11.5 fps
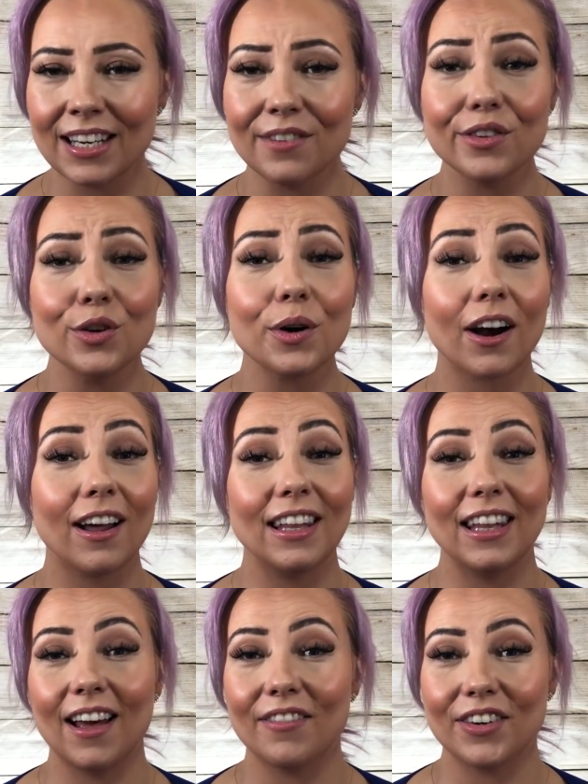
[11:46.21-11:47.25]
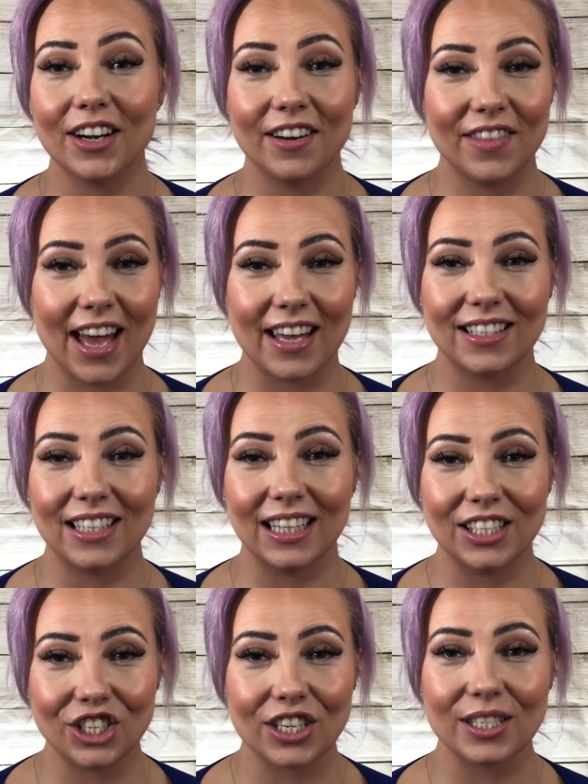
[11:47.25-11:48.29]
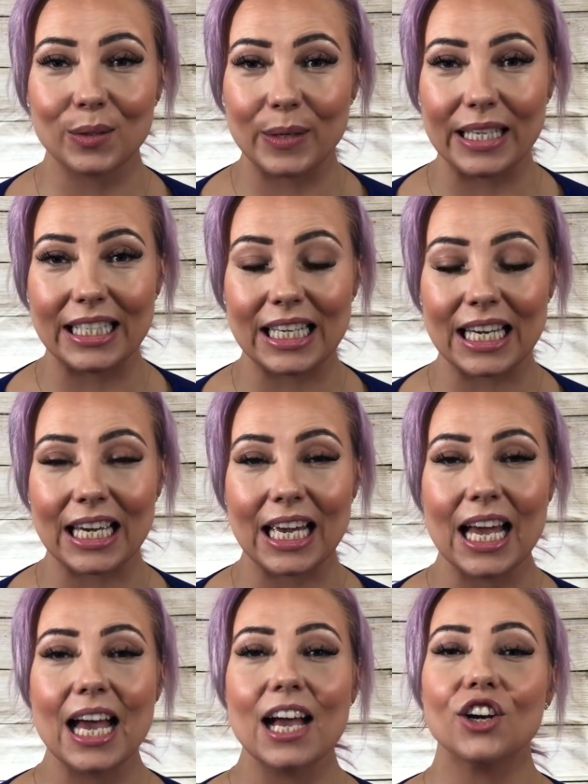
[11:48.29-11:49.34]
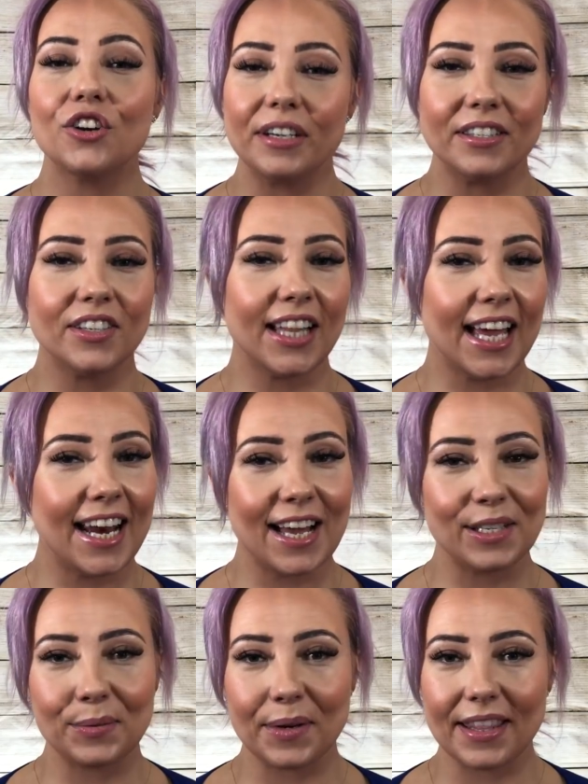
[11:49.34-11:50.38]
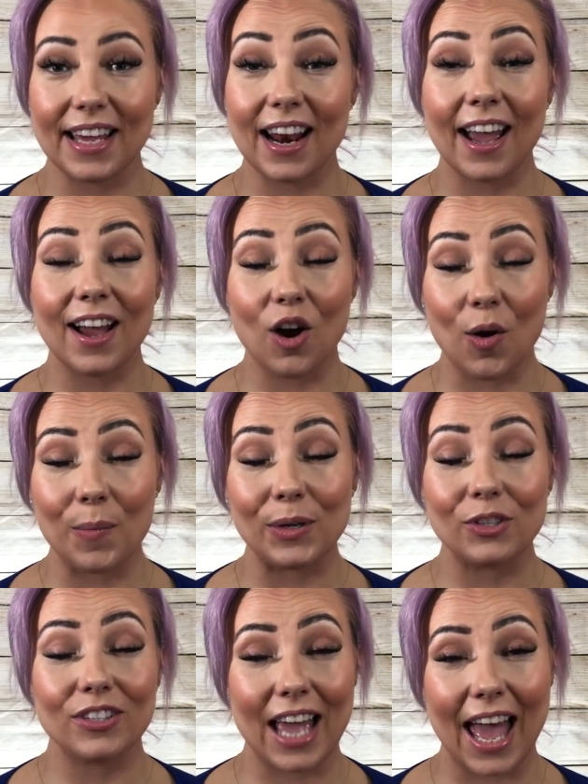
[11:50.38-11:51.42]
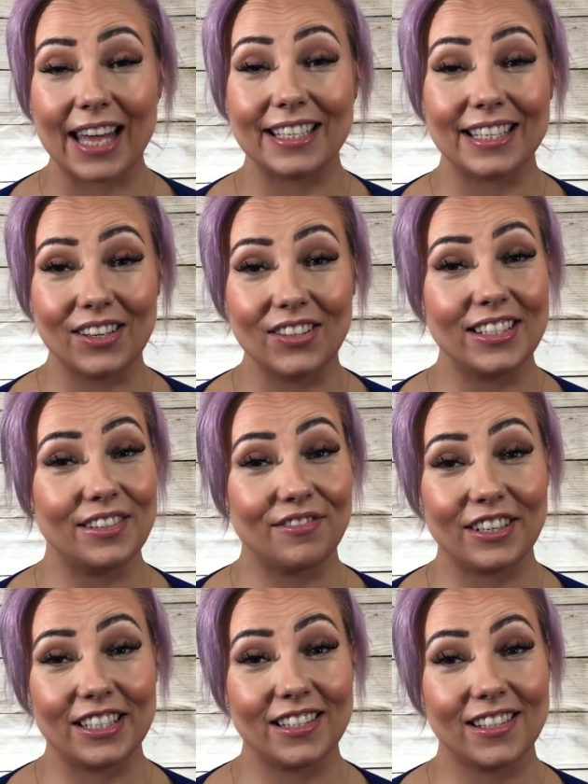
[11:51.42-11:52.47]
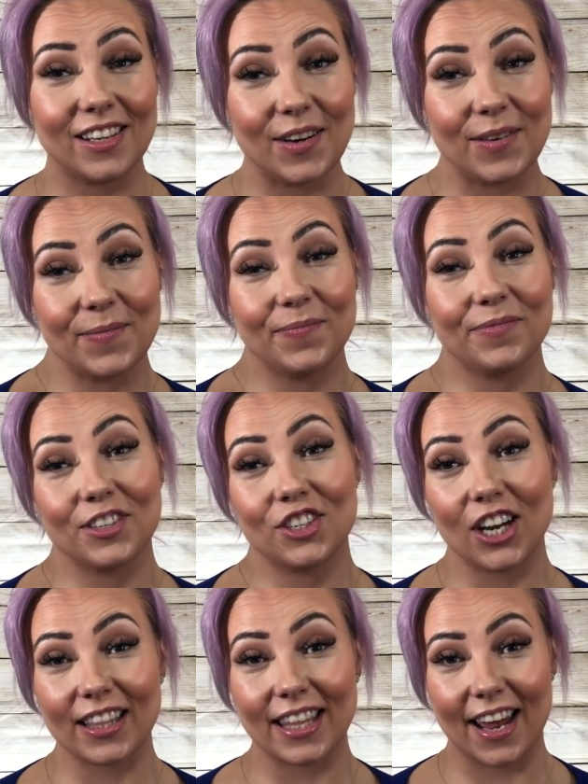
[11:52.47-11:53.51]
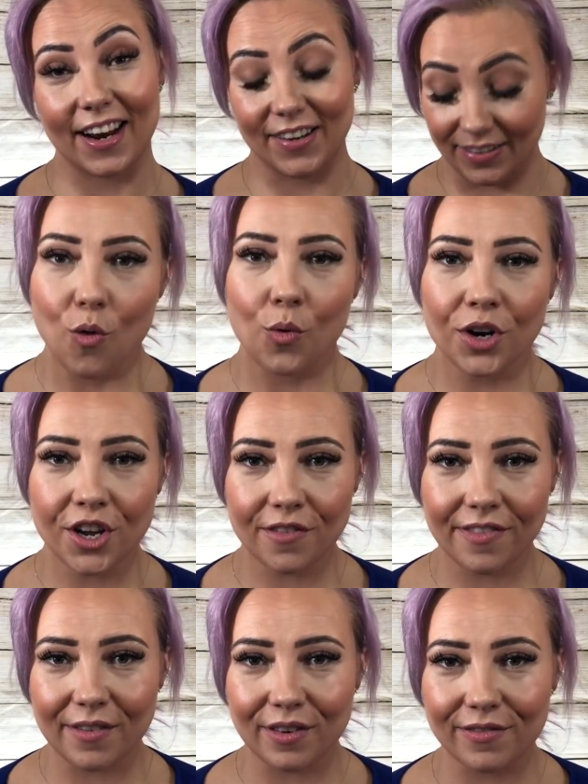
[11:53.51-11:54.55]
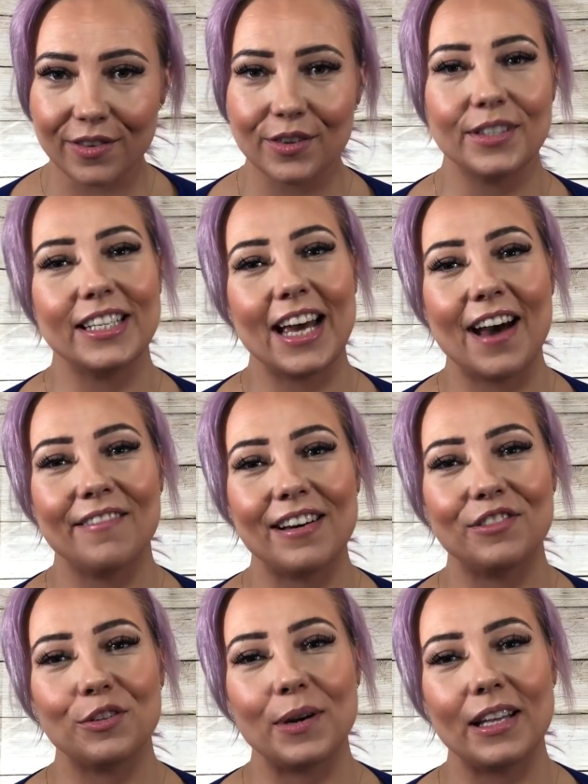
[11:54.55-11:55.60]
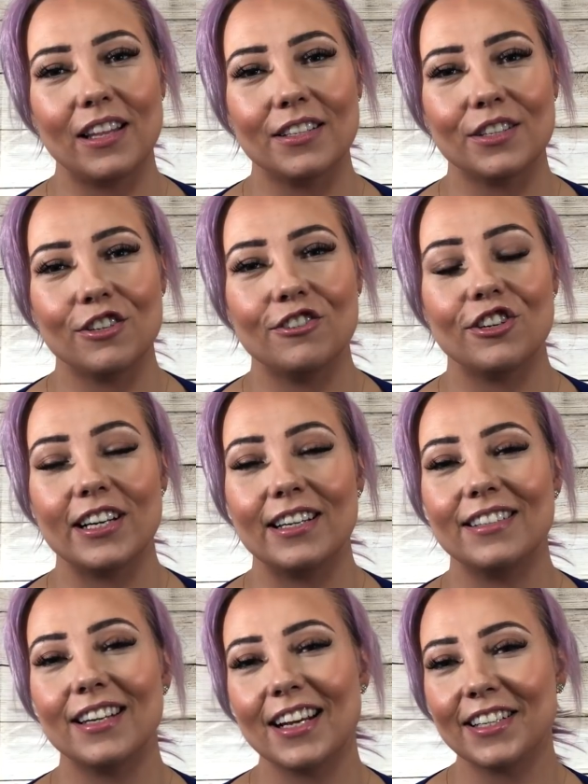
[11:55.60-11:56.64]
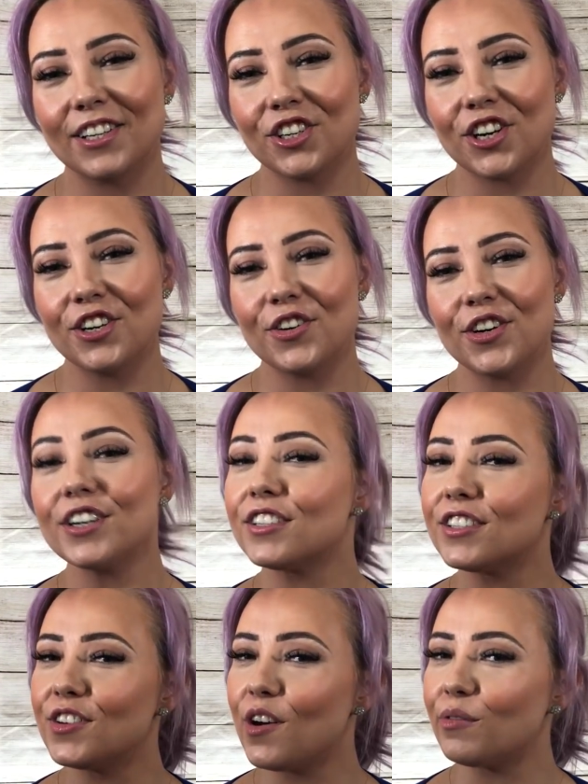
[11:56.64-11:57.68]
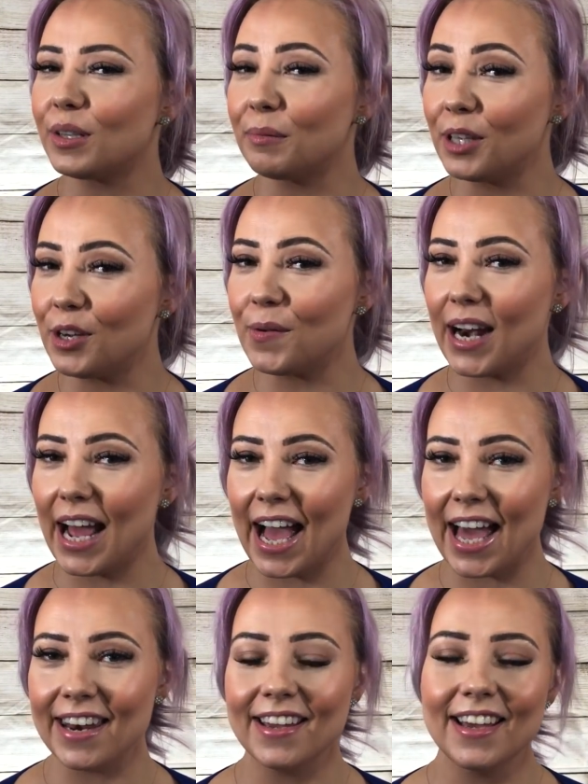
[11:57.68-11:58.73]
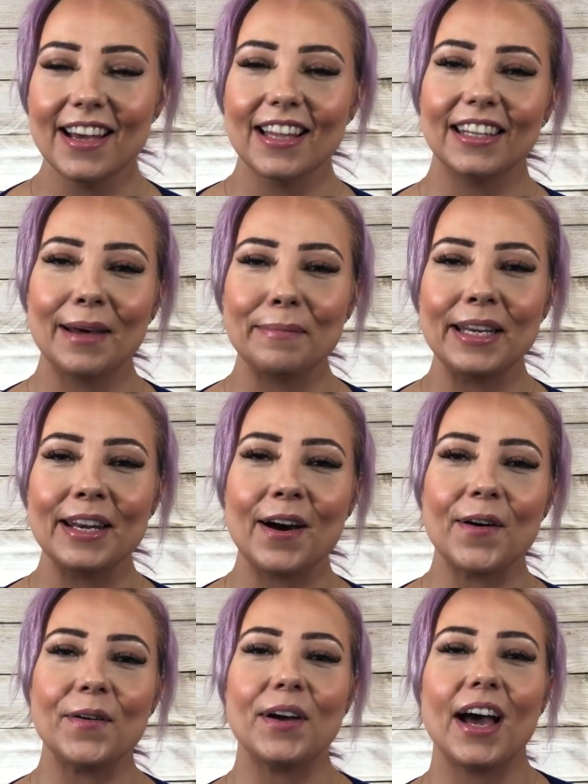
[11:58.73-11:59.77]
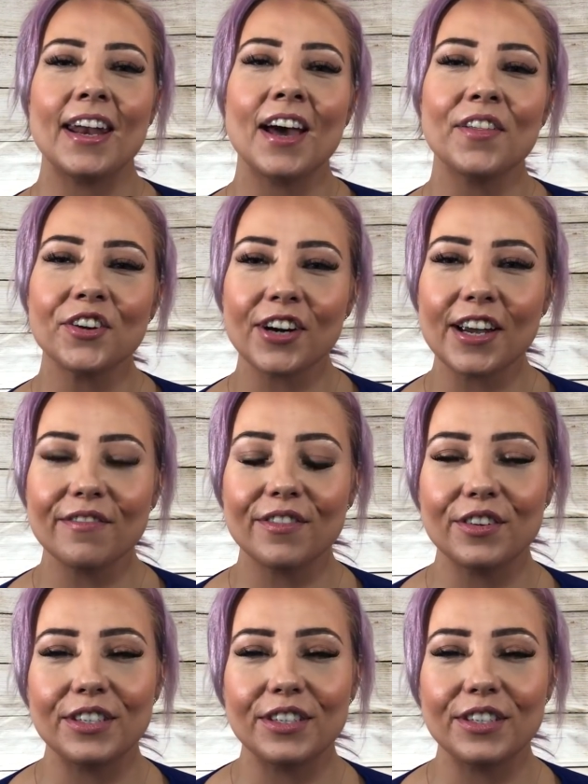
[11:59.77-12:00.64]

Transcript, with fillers: and if you are a lover of that delicious sweet tea, Crystal Light has one that I almost can't tell the difference. So check that out. What are your favorite foods to have after weight loss surgery? Did I touch on yours? Do you have something you want to add? Let me know. Another great